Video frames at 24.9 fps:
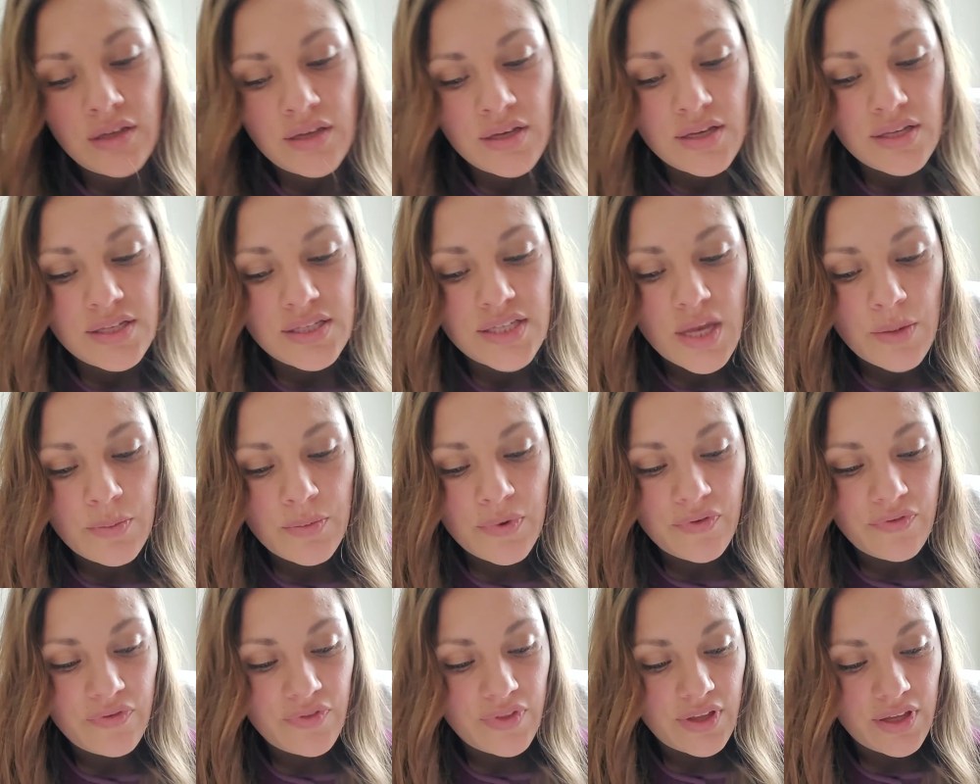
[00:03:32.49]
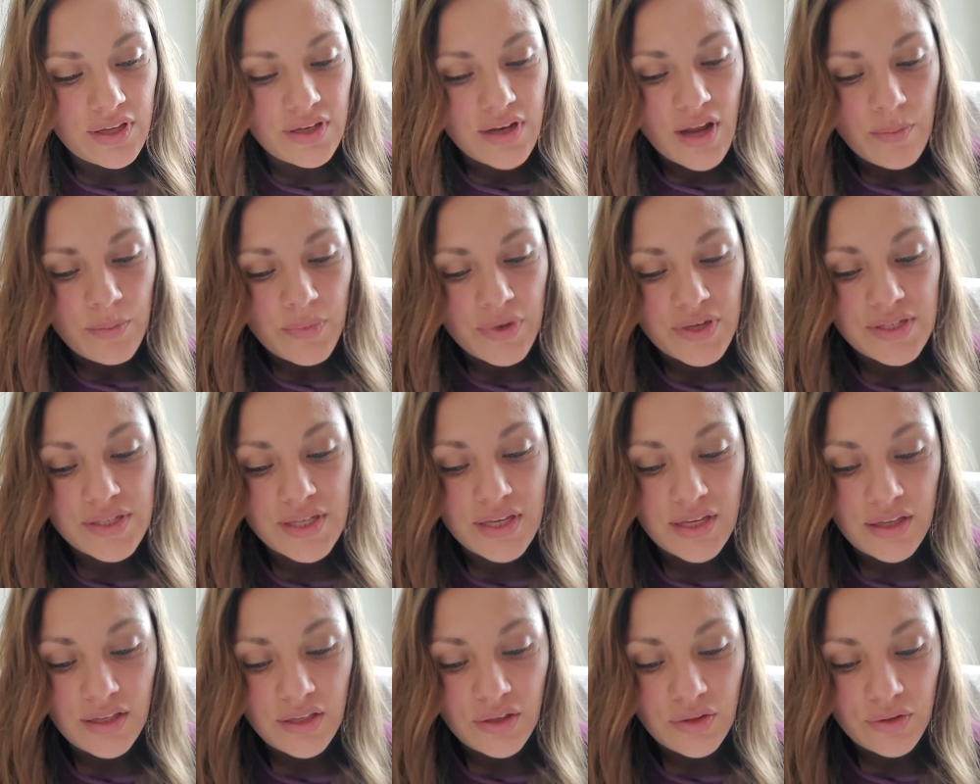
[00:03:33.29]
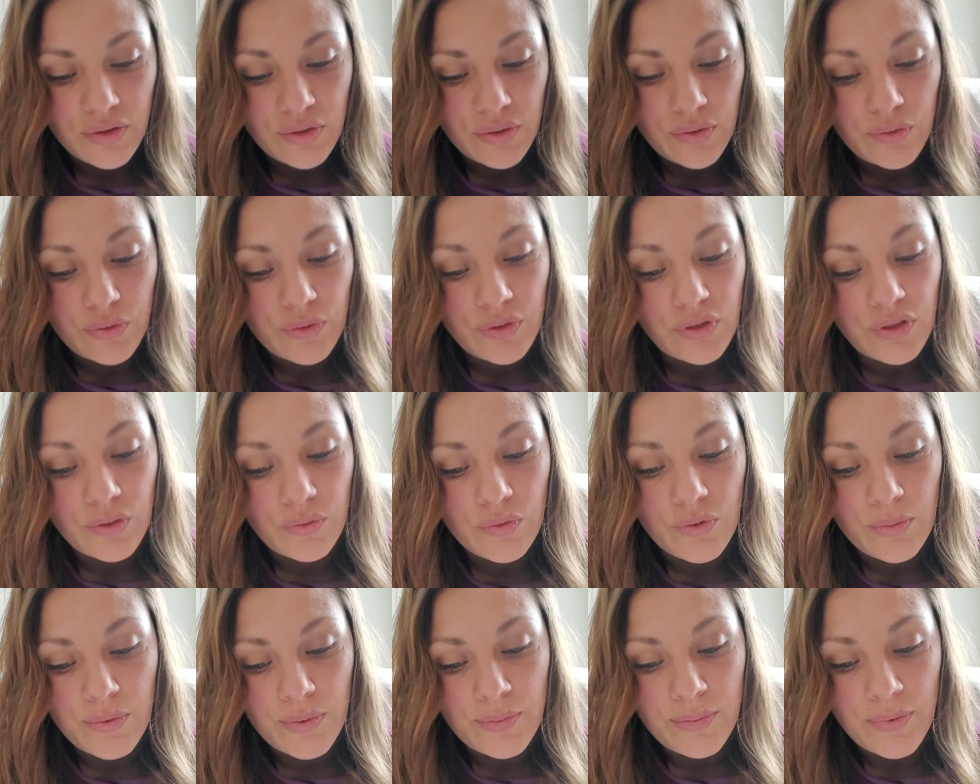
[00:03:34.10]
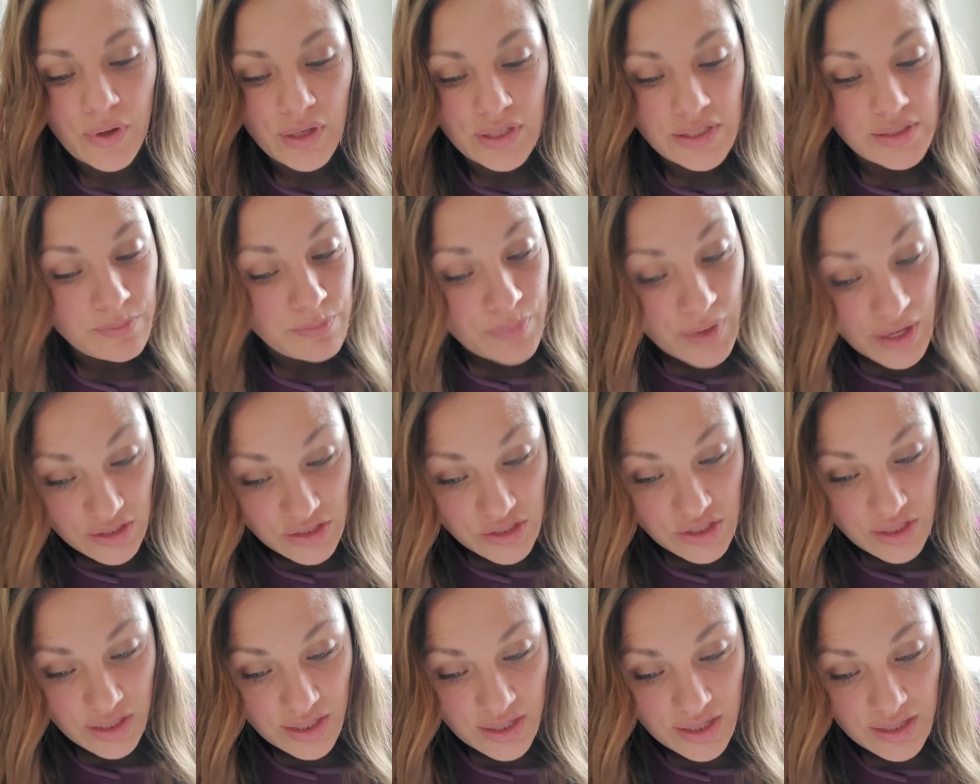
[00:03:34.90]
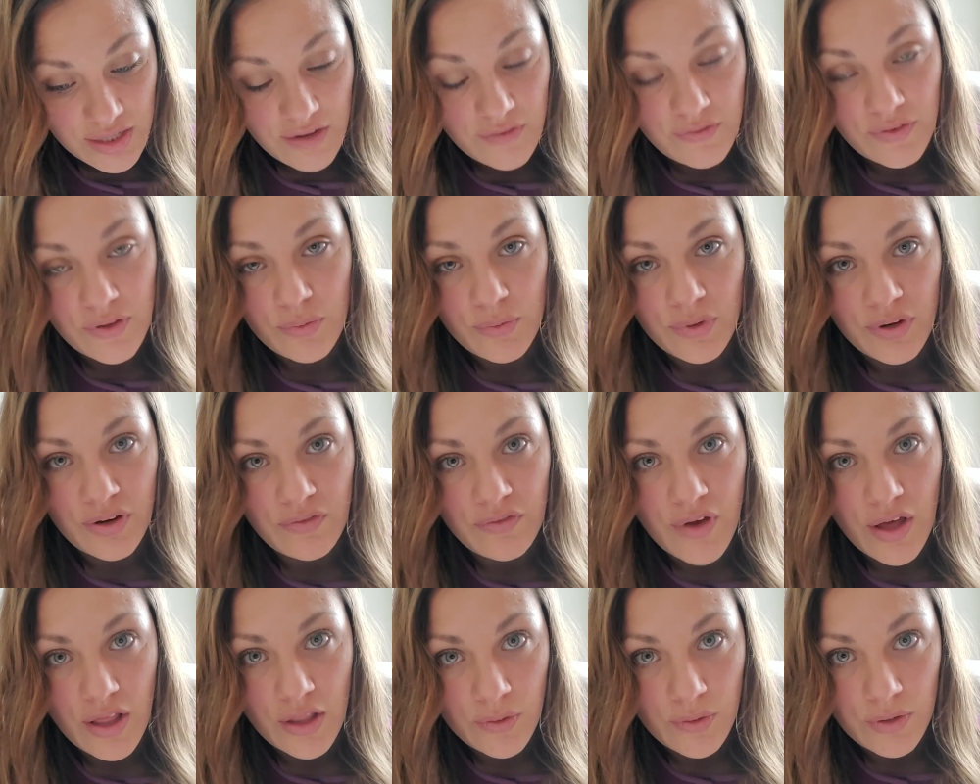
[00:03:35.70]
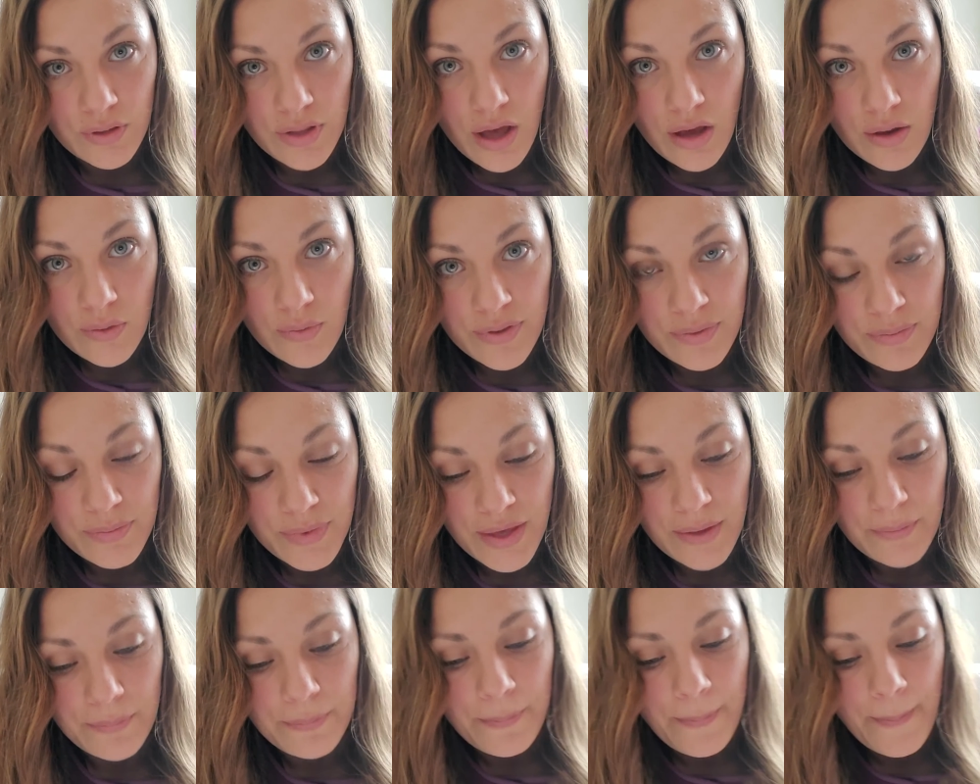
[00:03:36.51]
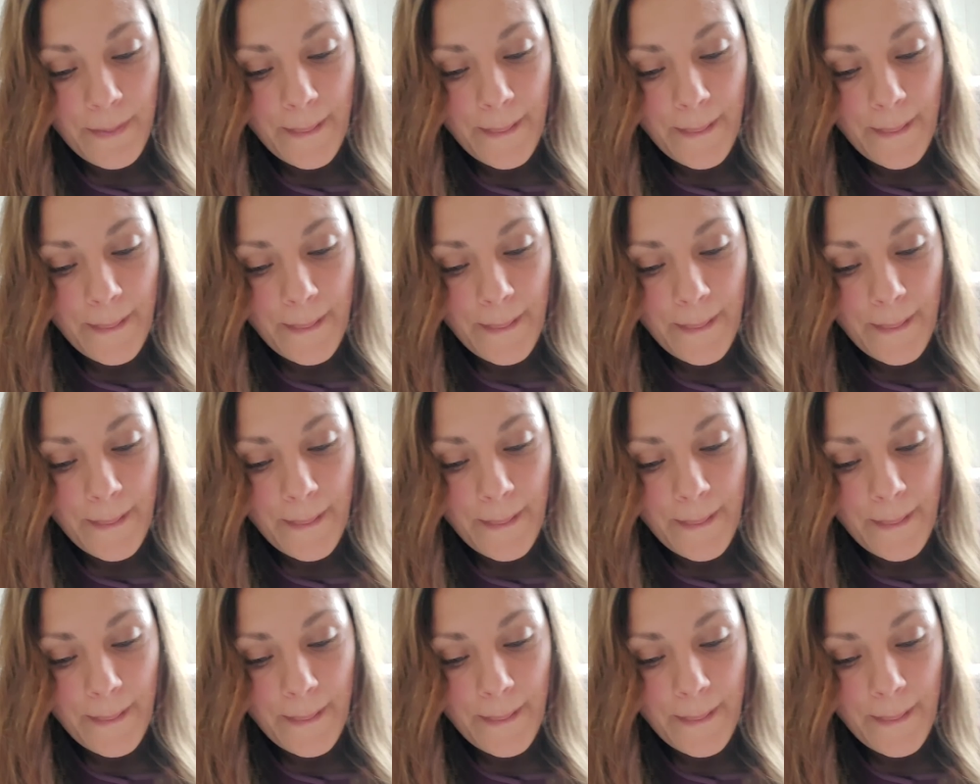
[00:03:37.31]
some of the numbers that you will be punching in if you want to follow along with me.